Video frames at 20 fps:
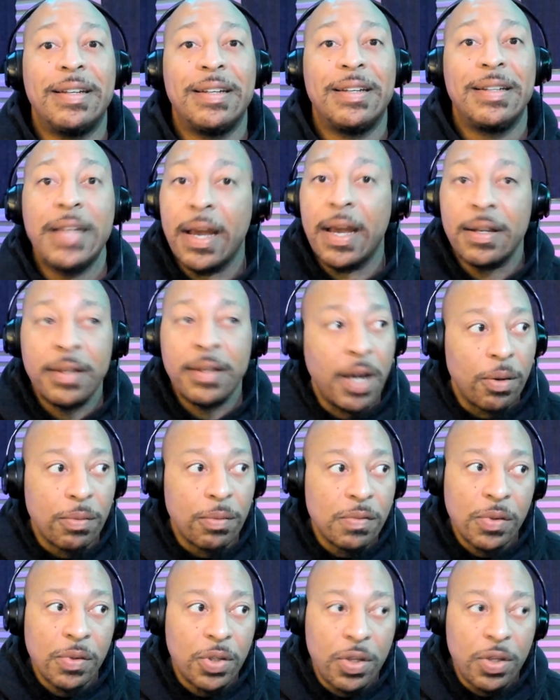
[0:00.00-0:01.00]
Yeah, no,
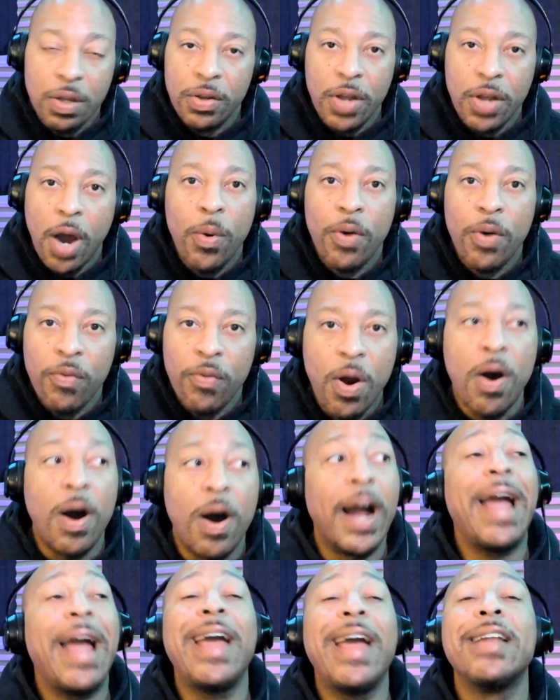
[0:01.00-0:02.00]
y'all were
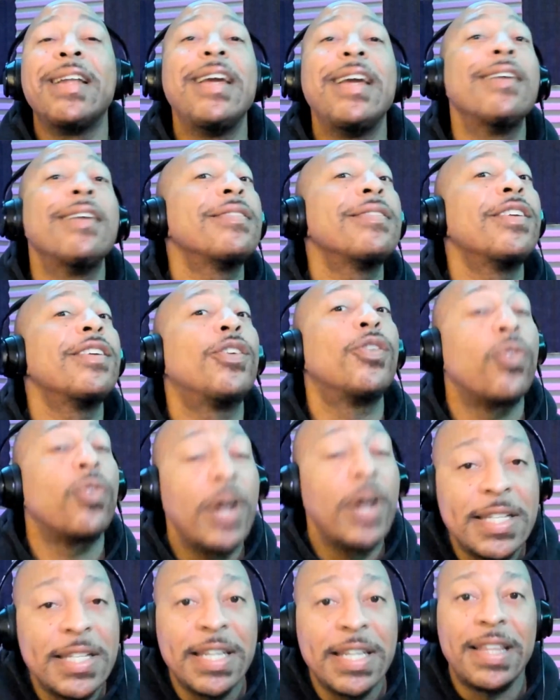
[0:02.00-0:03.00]
wrong. And here's the
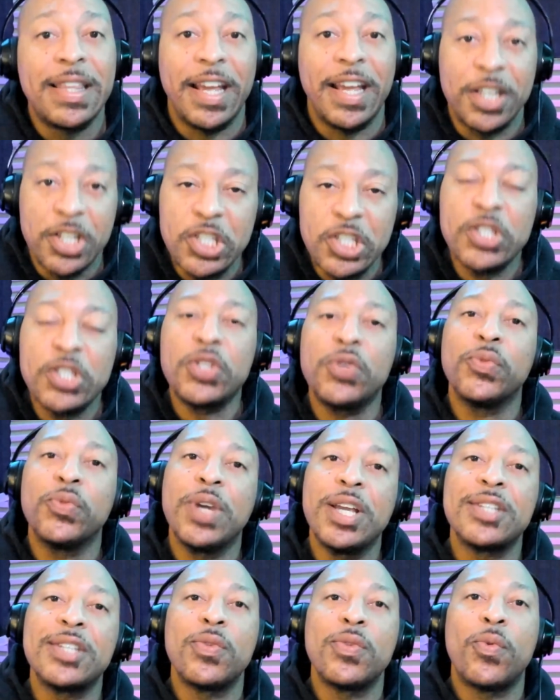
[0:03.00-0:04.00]
crazy thing. This is the
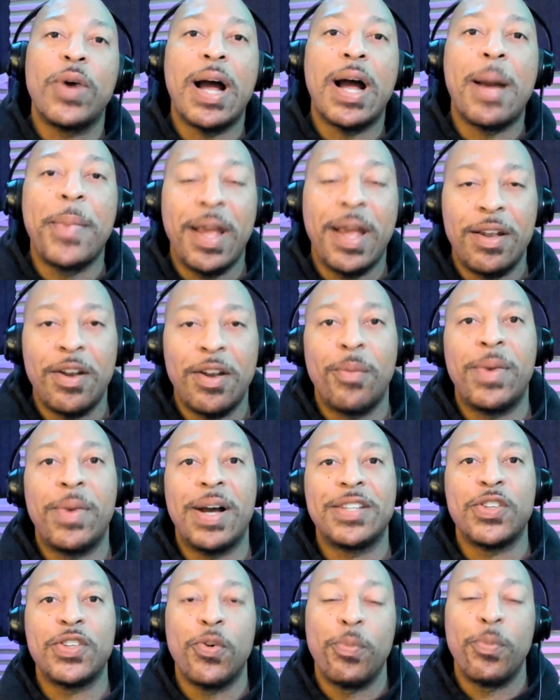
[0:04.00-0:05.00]
reason why I'm getting on my
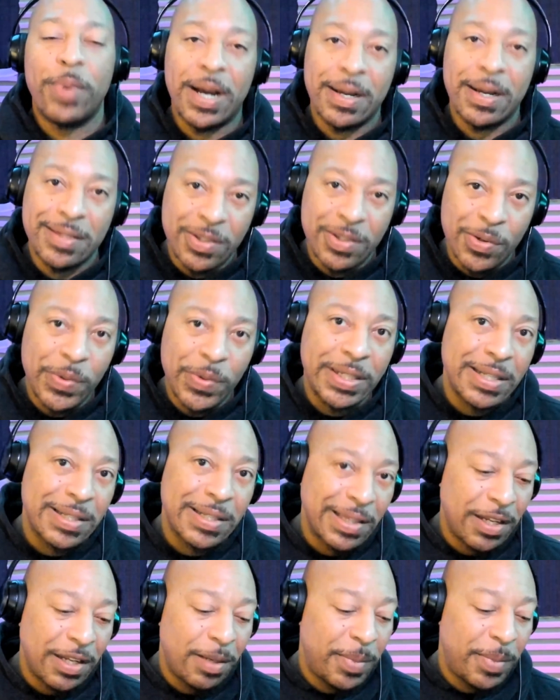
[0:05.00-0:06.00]
soapbox, doing this
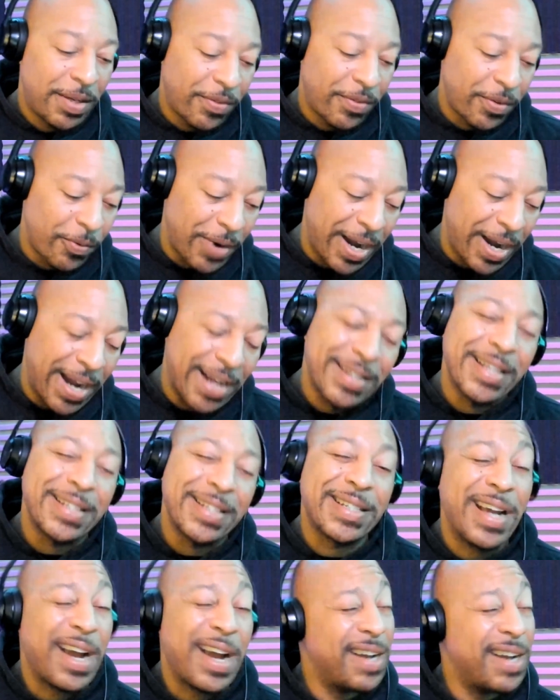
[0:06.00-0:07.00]
little bit of a rant
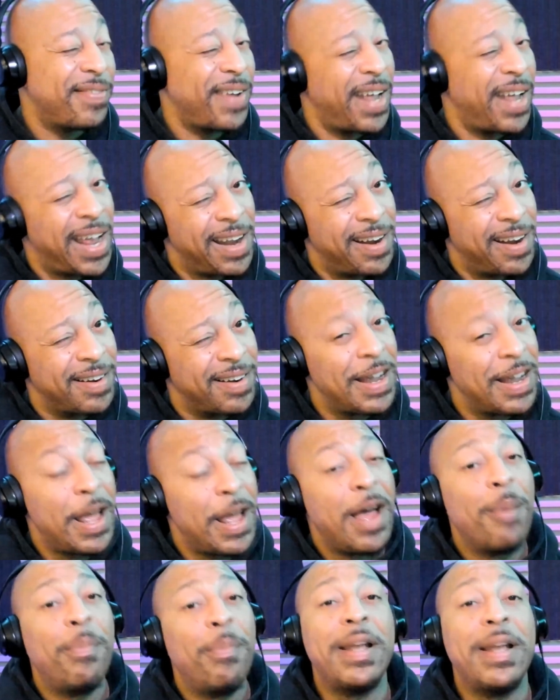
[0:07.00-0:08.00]
that's kind of anger,
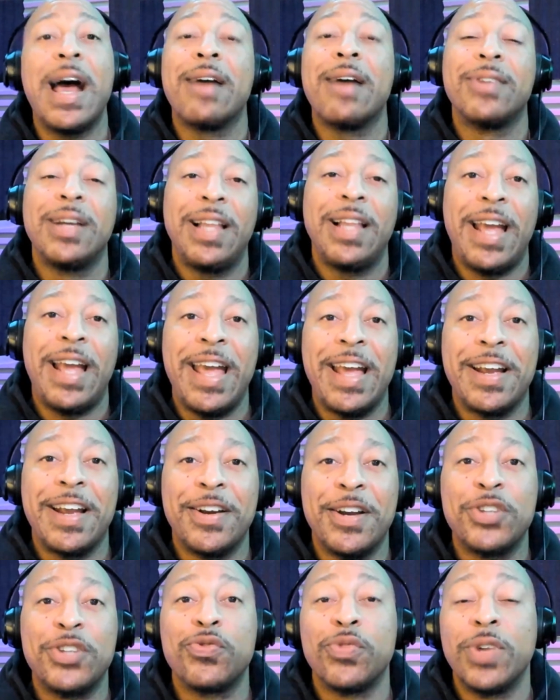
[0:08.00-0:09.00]
but not really anger.
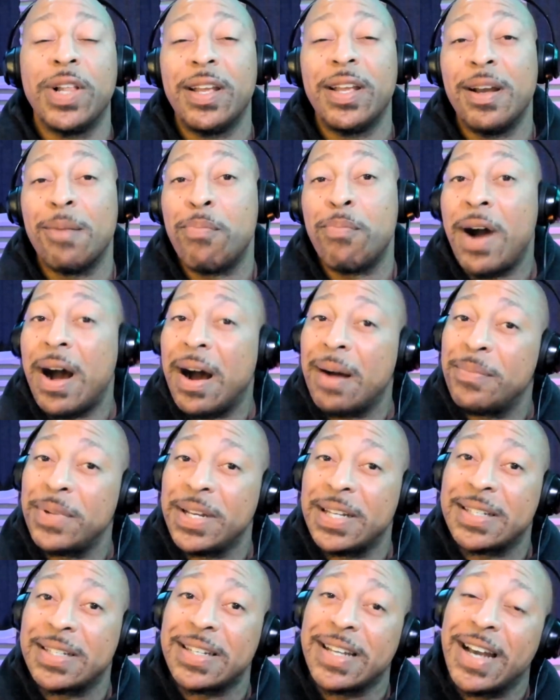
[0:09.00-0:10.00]
It's really a
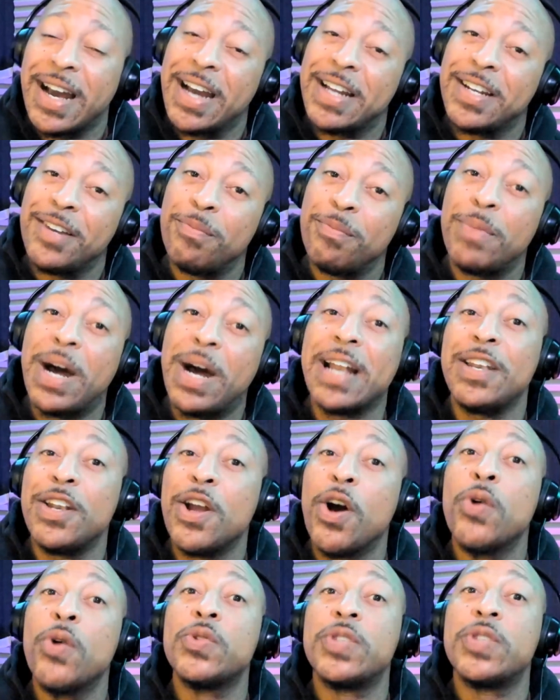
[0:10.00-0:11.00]
pompous kind of my
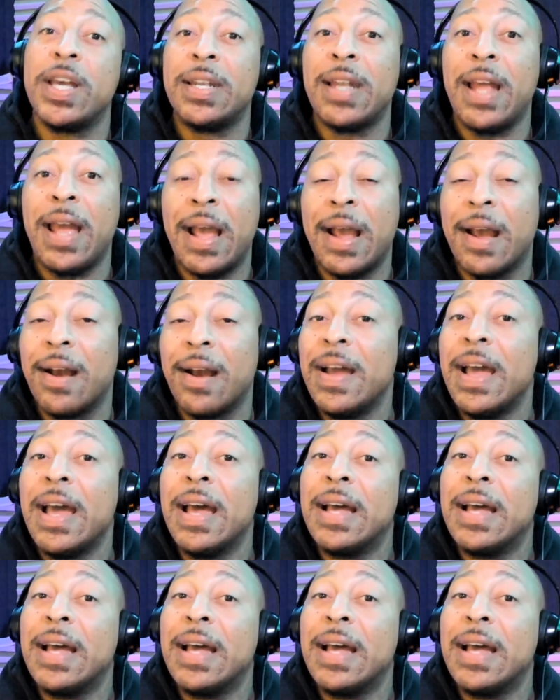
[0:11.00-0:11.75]
nose in the air,